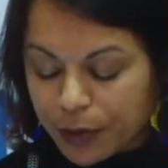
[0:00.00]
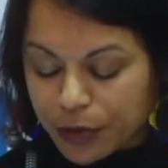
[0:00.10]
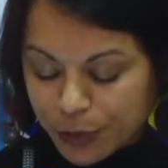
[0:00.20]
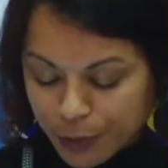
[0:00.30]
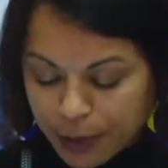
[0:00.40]

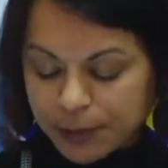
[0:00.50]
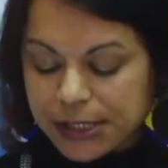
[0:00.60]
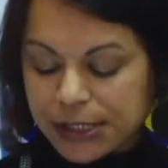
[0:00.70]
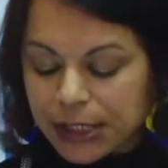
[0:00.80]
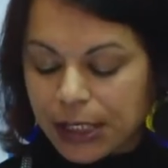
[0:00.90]

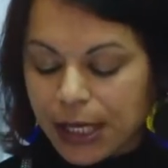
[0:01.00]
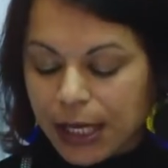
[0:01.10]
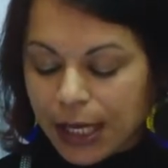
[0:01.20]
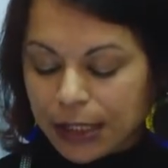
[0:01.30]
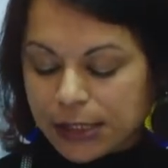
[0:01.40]
supremacy
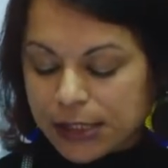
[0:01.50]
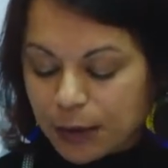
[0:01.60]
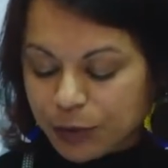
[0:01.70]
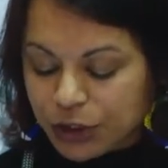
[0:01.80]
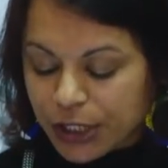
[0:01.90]
and the
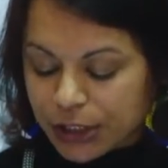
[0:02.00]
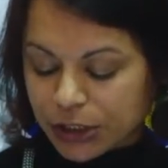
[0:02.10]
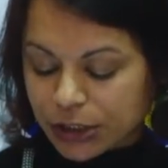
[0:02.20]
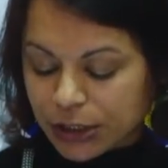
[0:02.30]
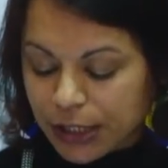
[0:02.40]

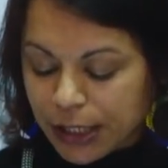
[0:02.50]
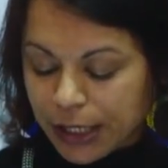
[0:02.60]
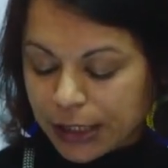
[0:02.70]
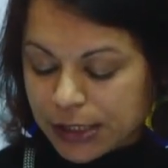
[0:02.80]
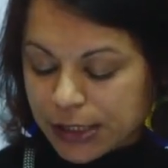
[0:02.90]
subjugation
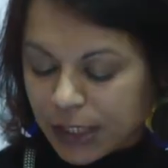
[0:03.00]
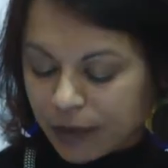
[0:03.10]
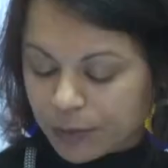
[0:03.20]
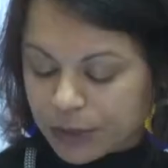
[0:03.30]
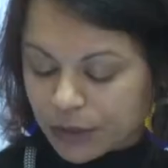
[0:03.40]
and
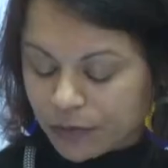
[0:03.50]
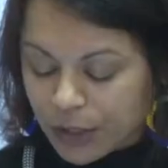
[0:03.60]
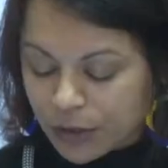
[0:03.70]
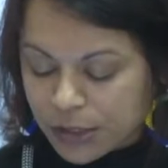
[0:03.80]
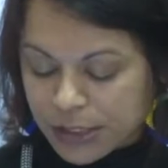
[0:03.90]
enslavement of
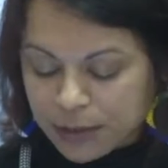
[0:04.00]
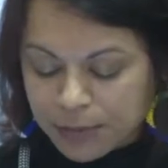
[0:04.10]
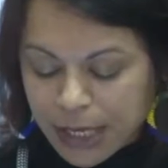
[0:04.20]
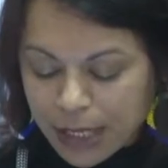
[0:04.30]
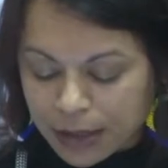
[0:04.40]
those
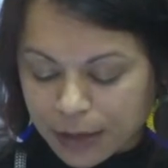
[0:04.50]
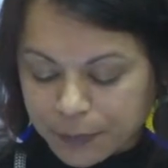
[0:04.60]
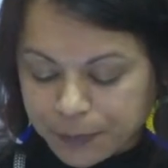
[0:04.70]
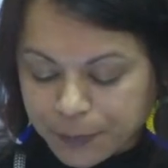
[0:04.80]
deemed other.